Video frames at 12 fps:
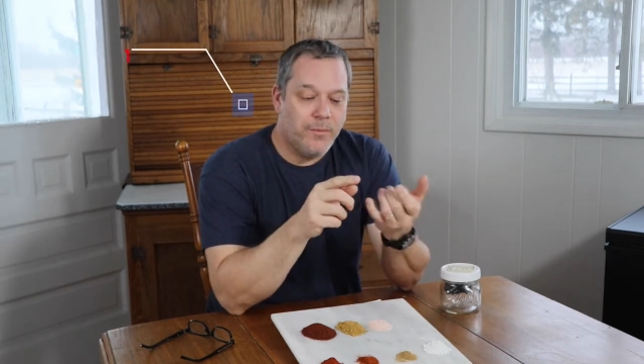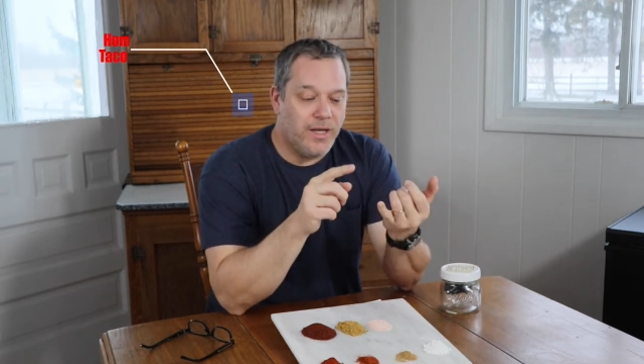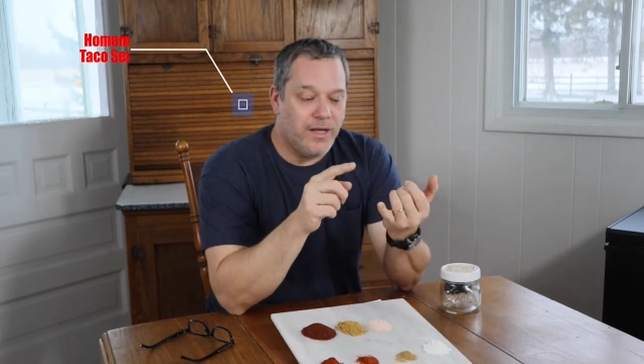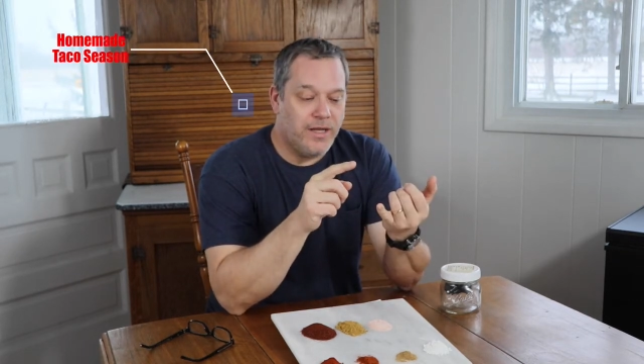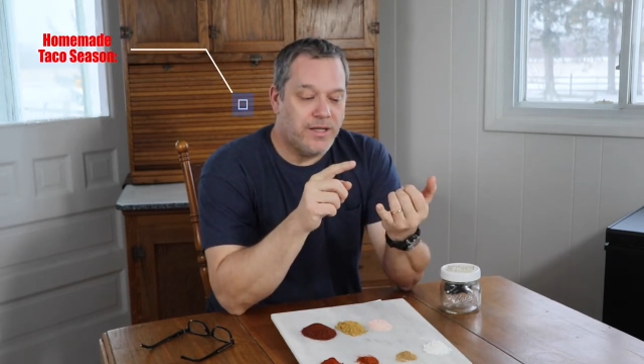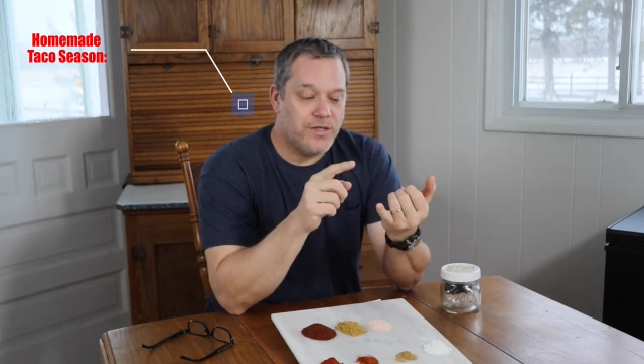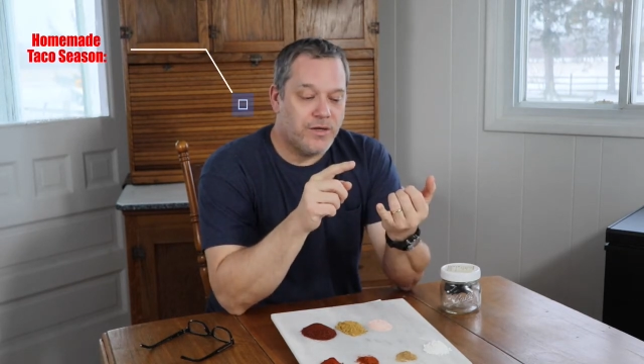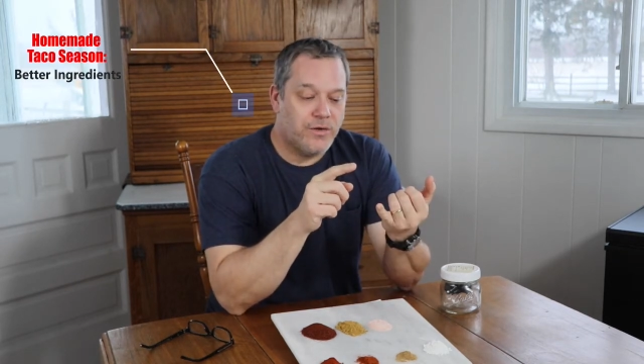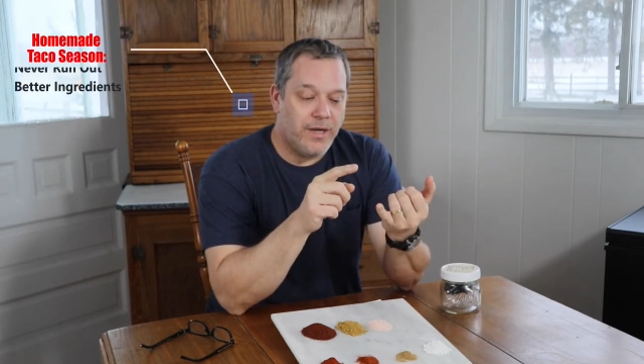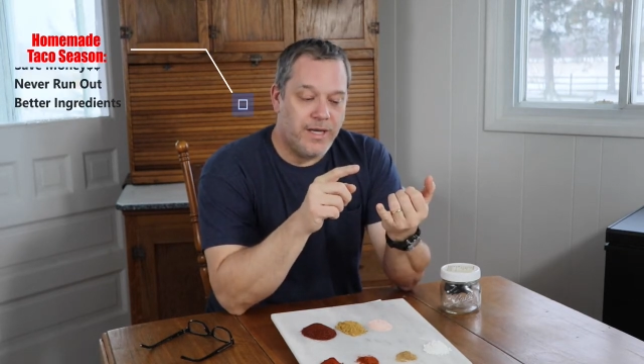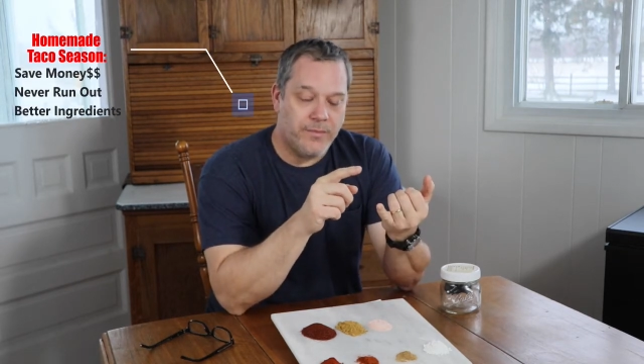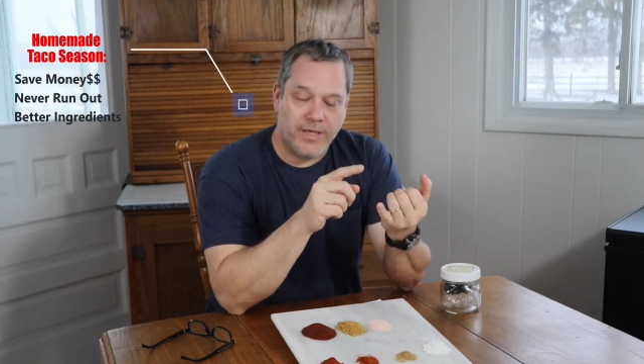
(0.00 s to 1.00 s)
but it's
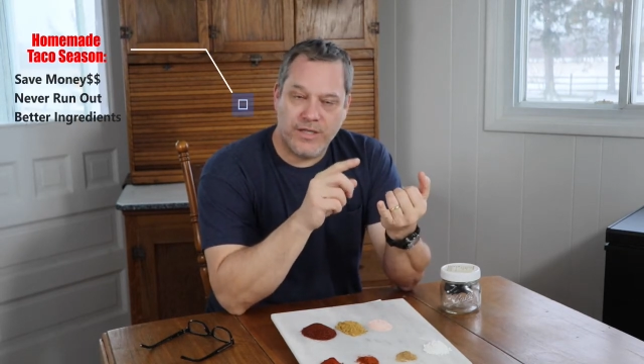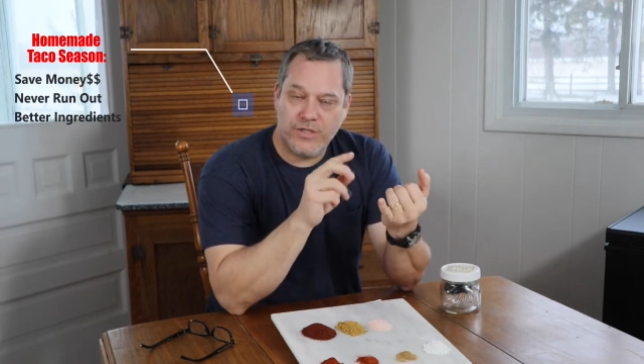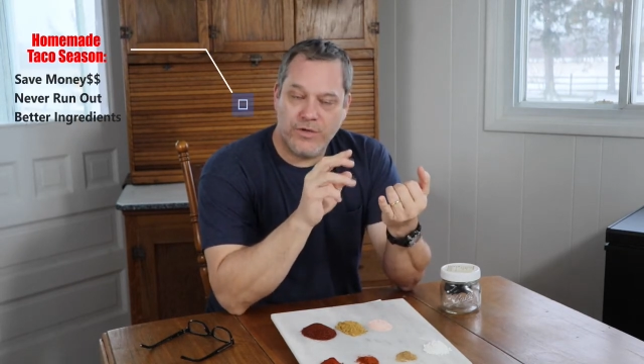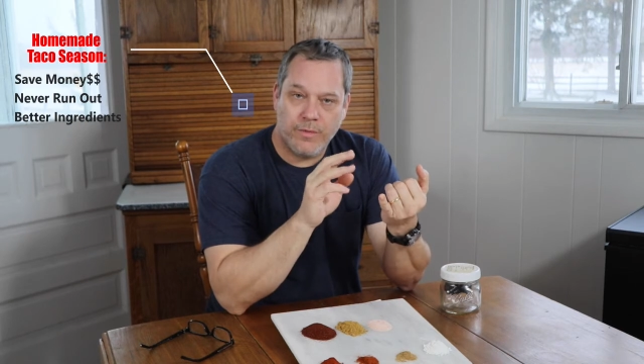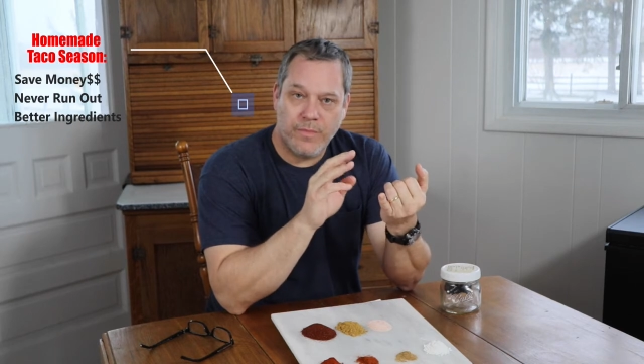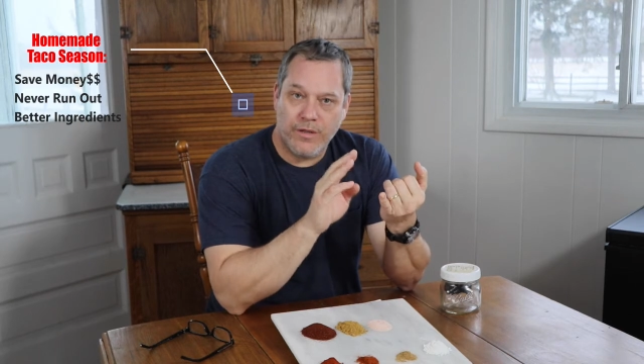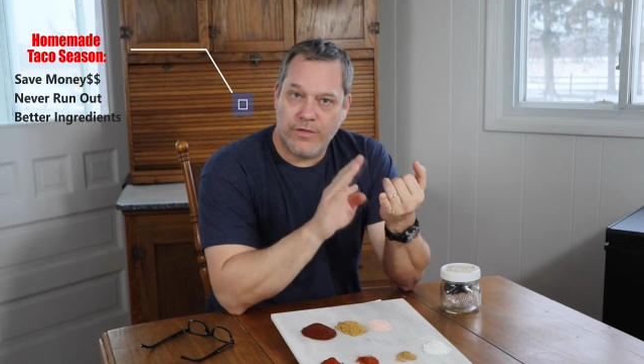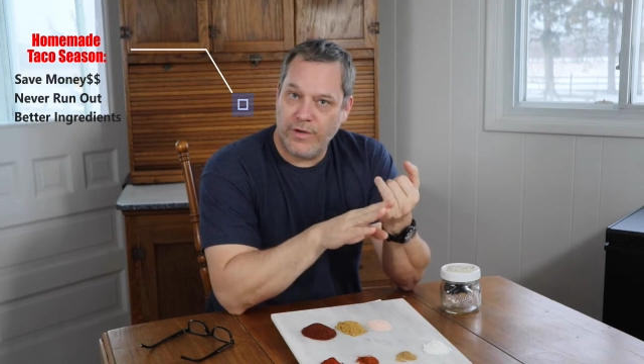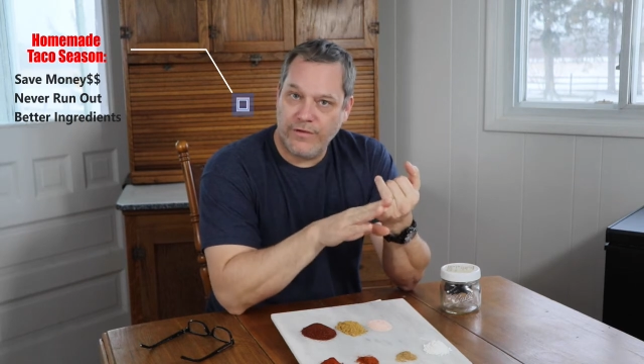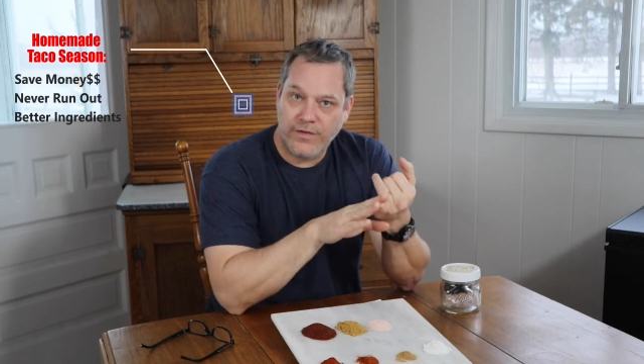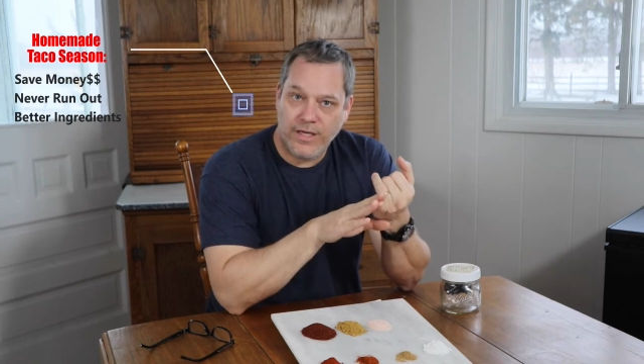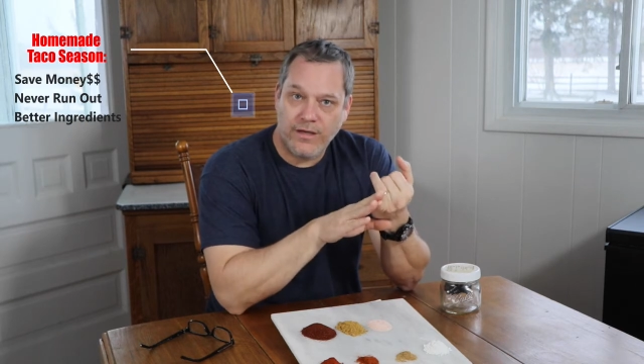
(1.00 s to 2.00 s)
great because you can be
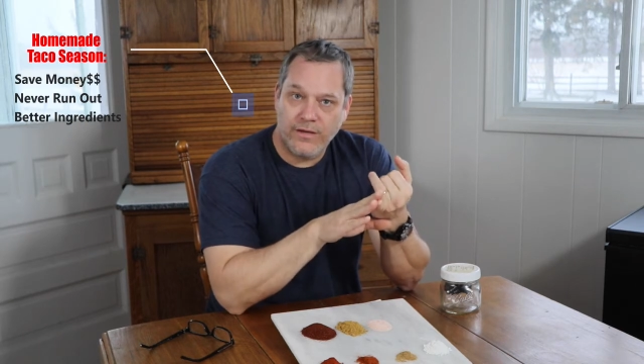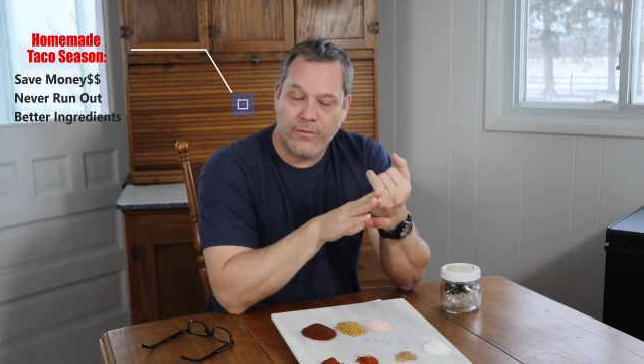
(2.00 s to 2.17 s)
thrifty